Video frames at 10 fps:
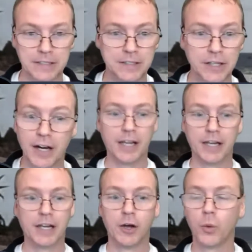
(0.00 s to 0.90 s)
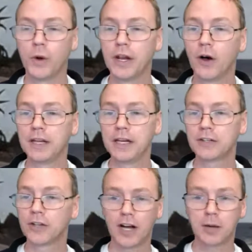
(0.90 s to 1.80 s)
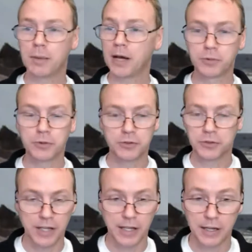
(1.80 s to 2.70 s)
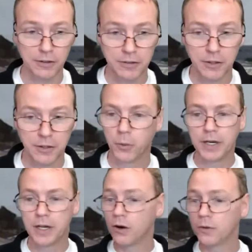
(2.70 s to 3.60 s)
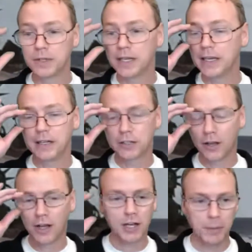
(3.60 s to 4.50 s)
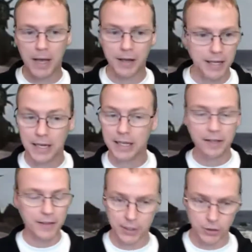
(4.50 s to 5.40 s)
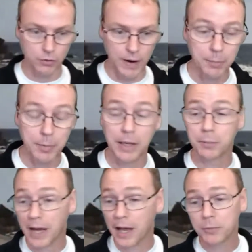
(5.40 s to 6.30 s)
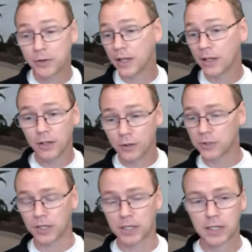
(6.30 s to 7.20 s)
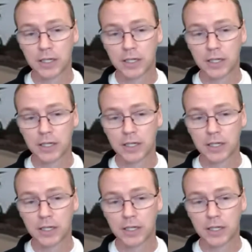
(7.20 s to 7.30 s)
Done. We don't need to talk about Brewster's angle. We don't need to talk about any of that crap. And Bob Nodell knows it.